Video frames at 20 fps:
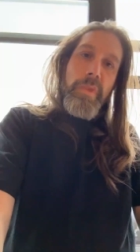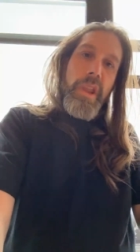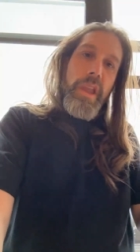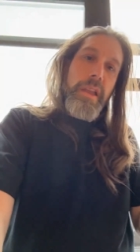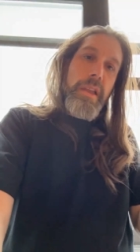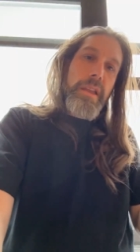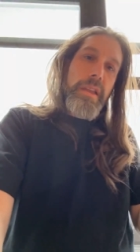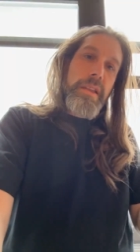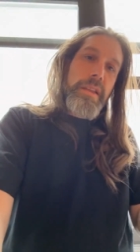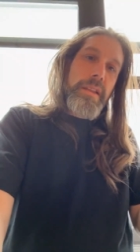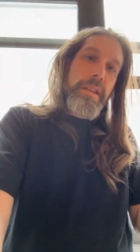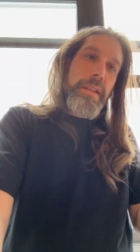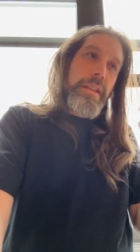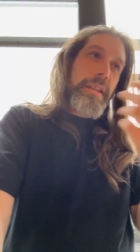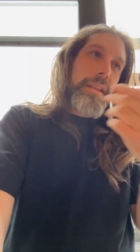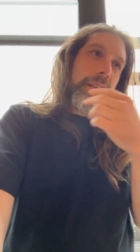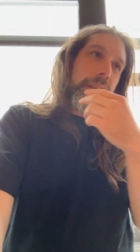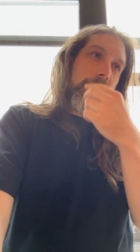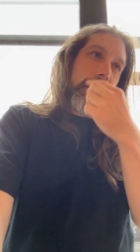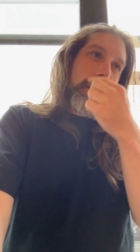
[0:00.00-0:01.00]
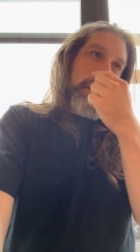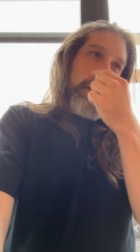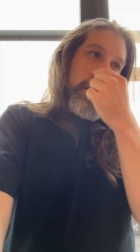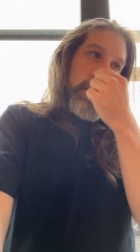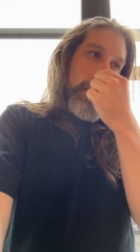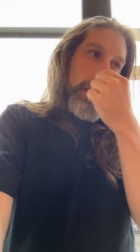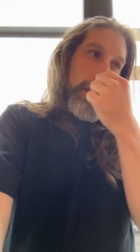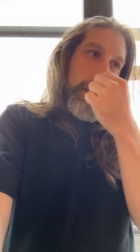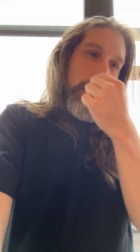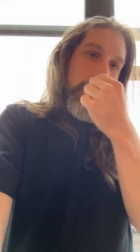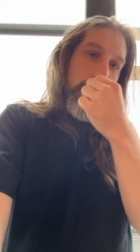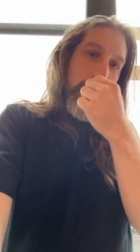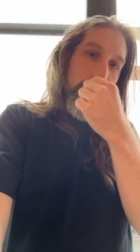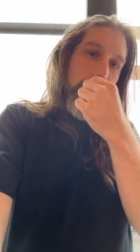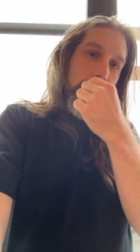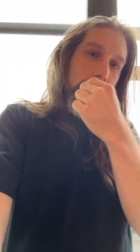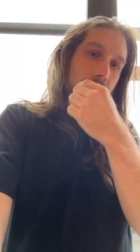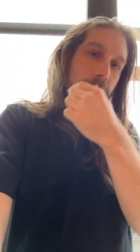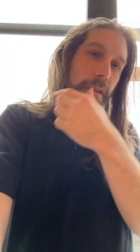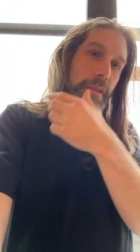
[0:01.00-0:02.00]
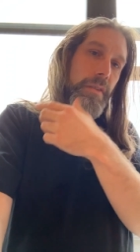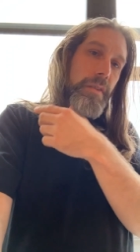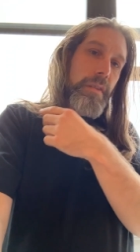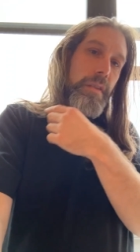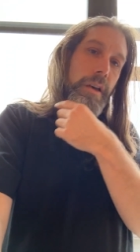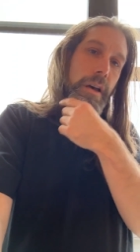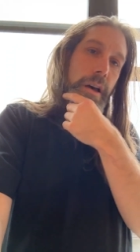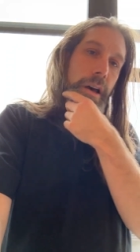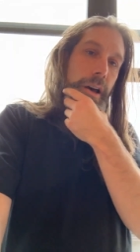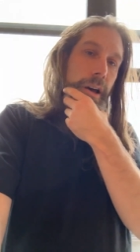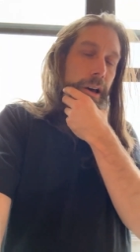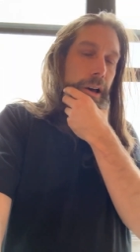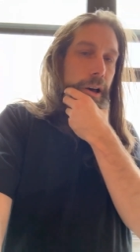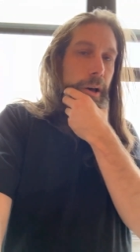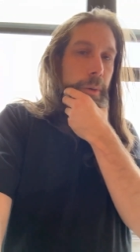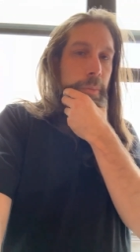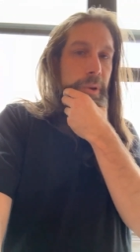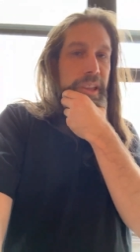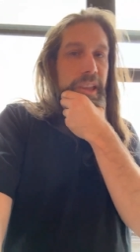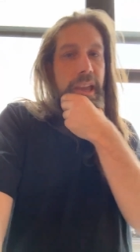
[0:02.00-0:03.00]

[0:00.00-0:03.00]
Buffet. And uh,